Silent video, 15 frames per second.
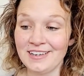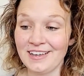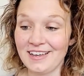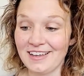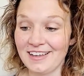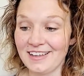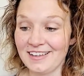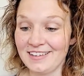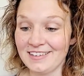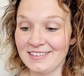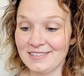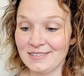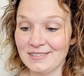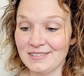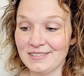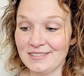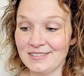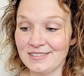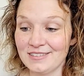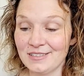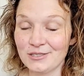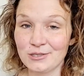And
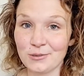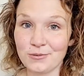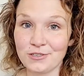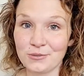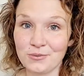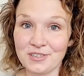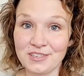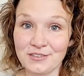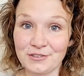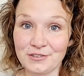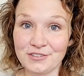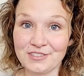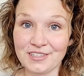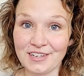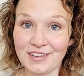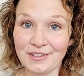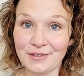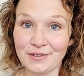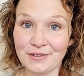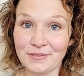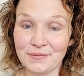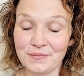there's so much we can learn
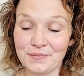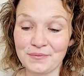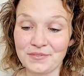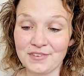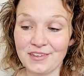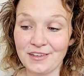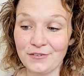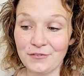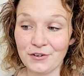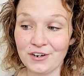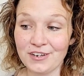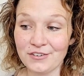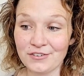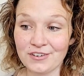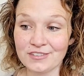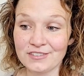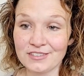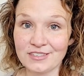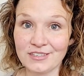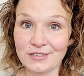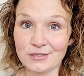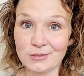together. If you're interested
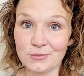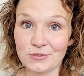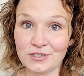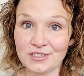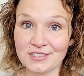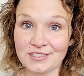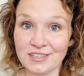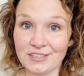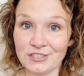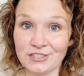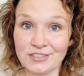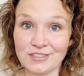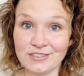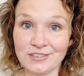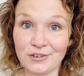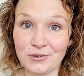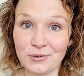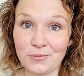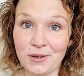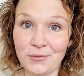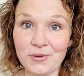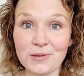in exploring a session, go to
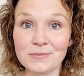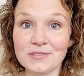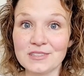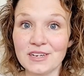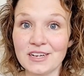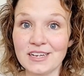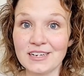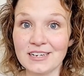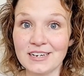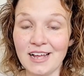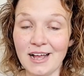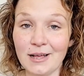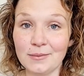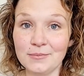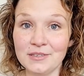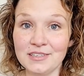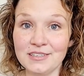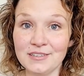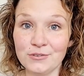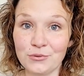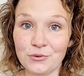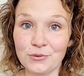my website at
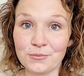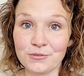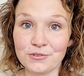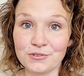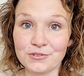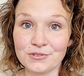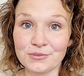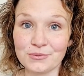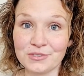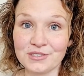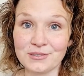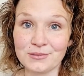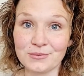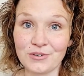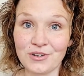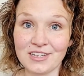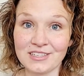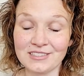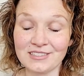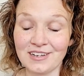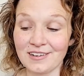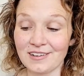
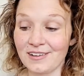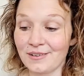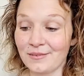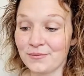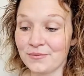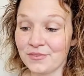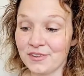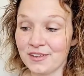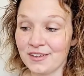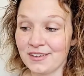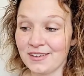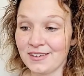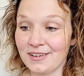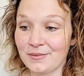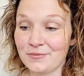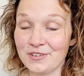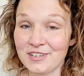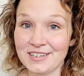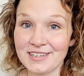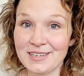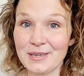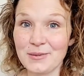abbynormalswisdomquest.com and we
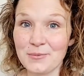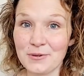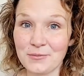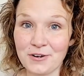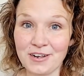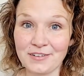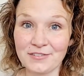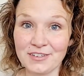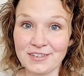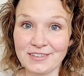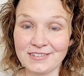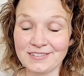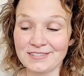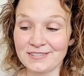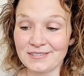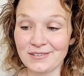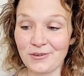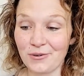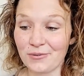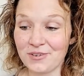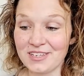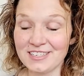can keep it private
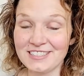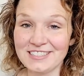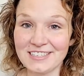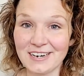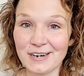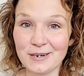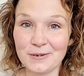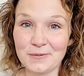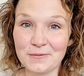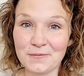or we can share.